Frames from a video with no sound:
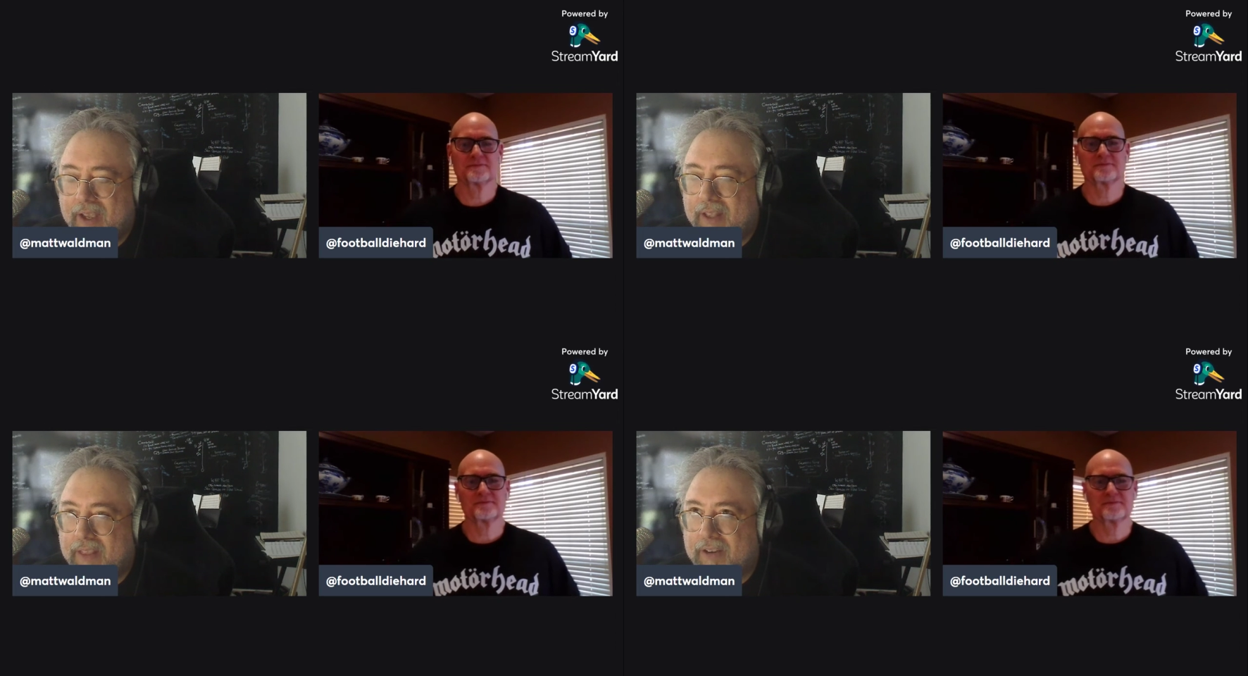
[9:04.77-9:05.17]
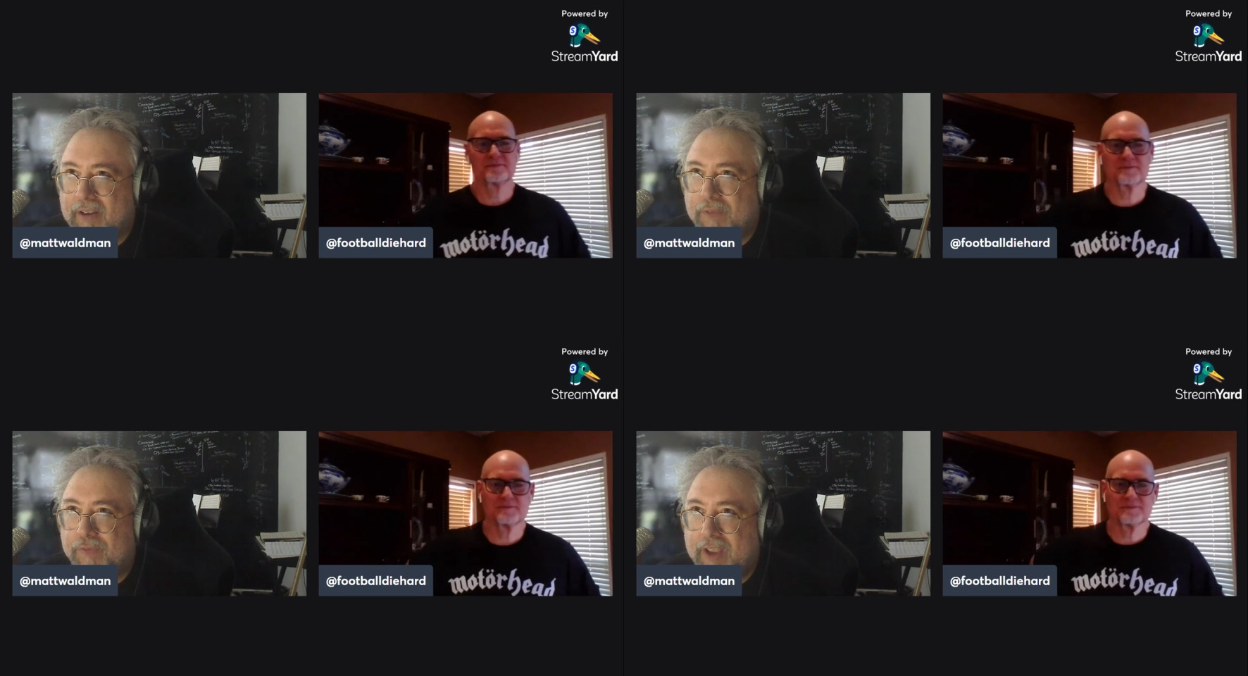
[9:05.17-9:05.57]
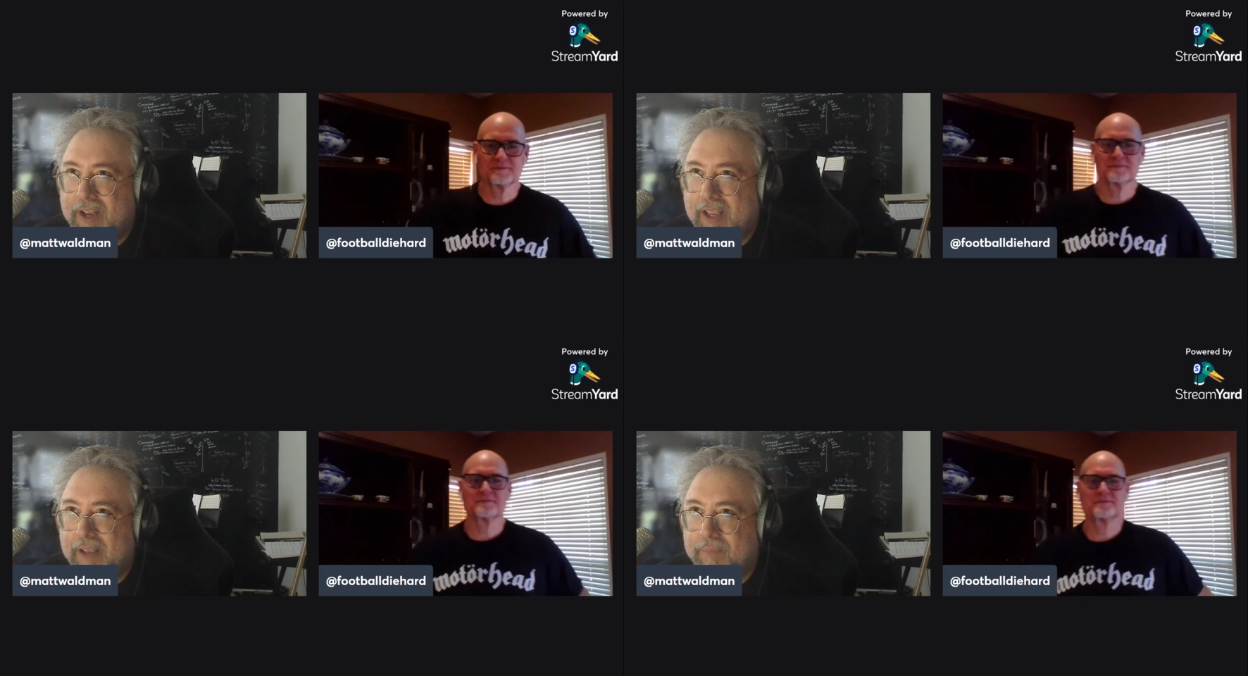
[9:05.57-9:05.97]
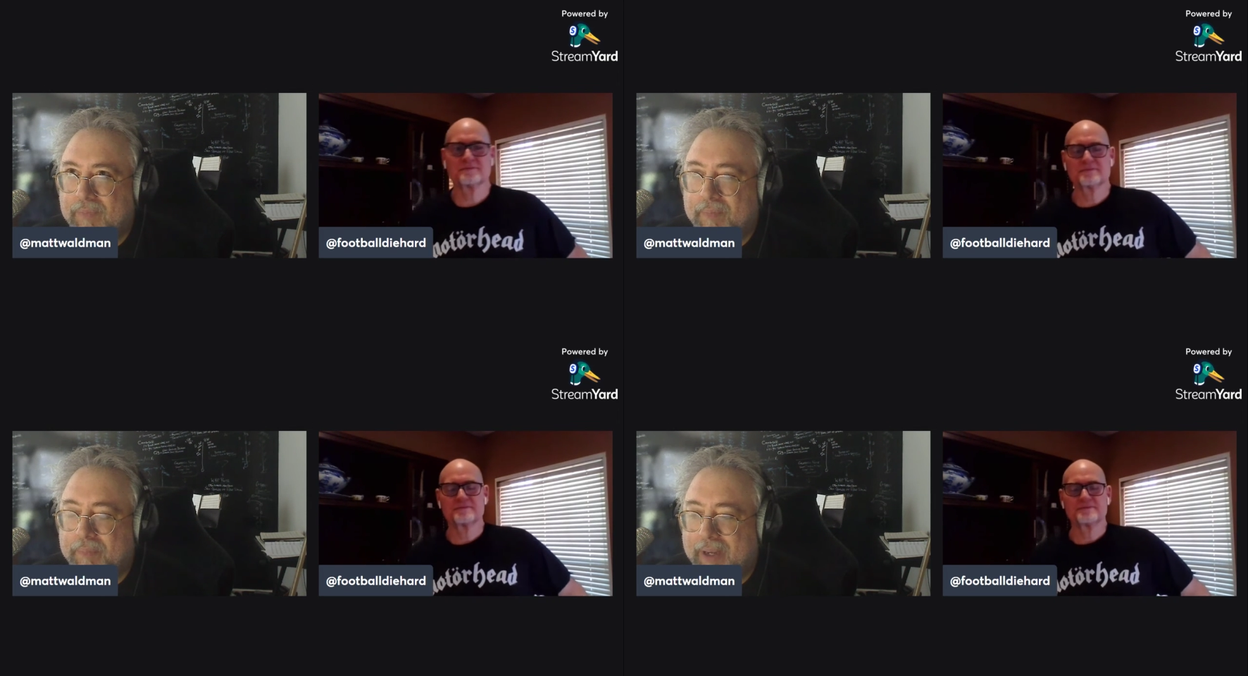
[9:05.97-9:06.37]
Speaker 1: They're going to feed
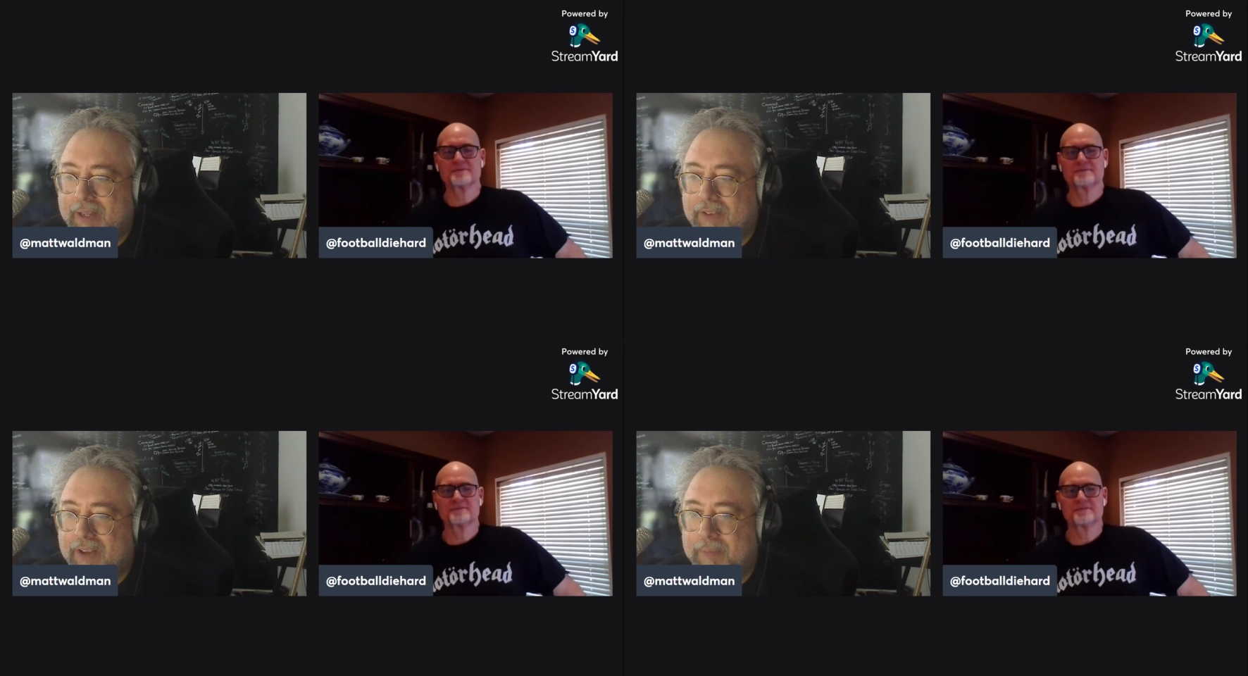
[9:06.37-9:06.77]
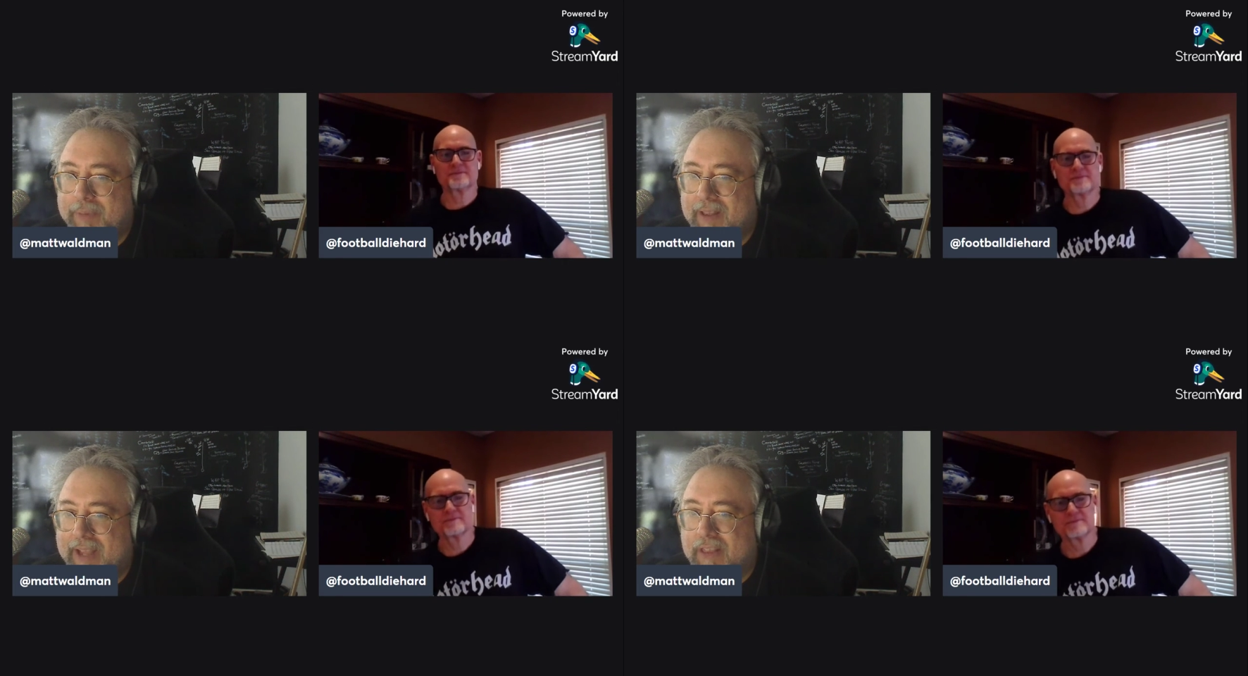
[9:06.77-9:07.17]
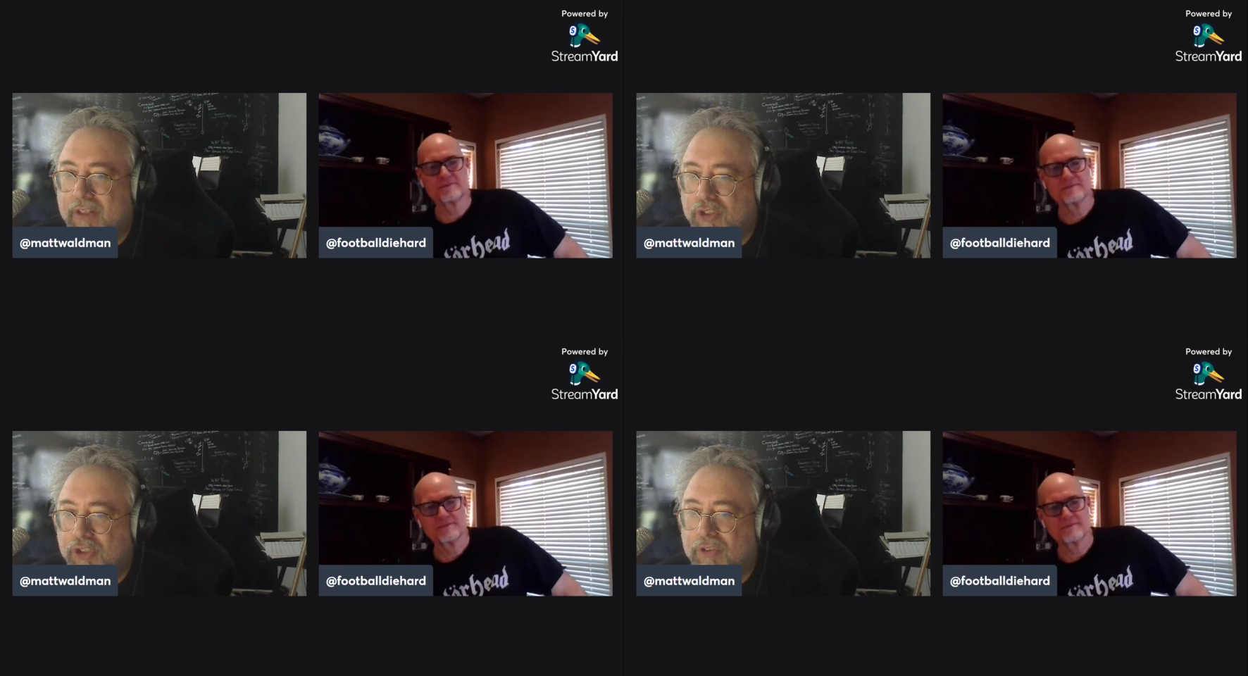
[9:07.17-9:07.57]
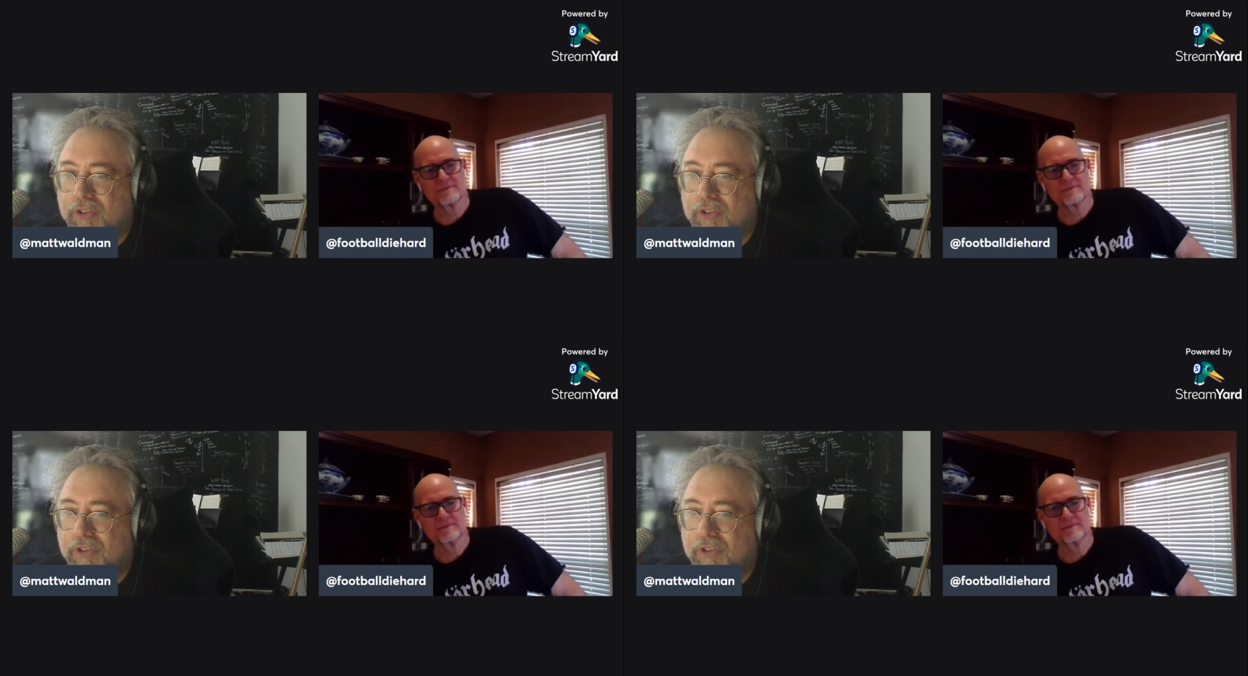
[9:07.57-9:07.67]
him, but it's going to be like the junior